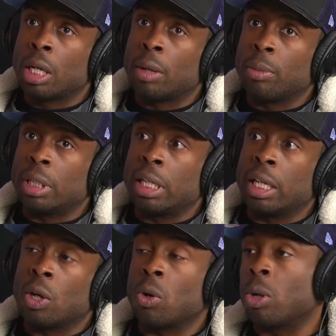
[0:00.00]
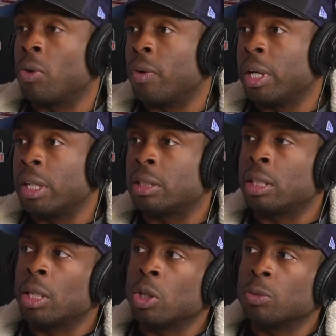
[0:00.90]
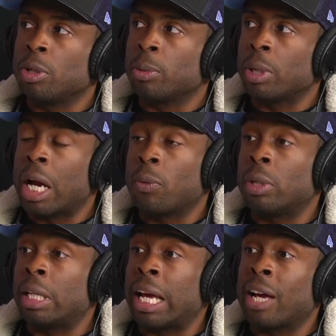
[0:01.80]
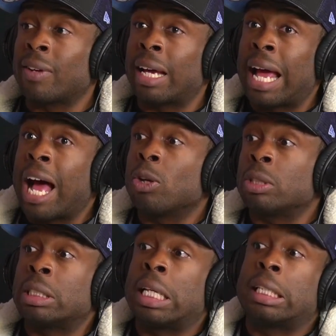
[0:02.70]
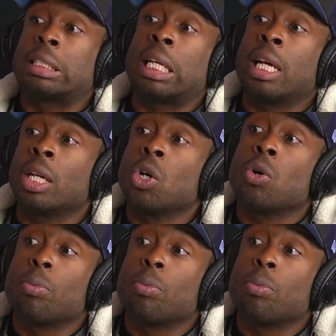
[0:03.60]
But then going over there and seeing those people not really have like houses that stand up.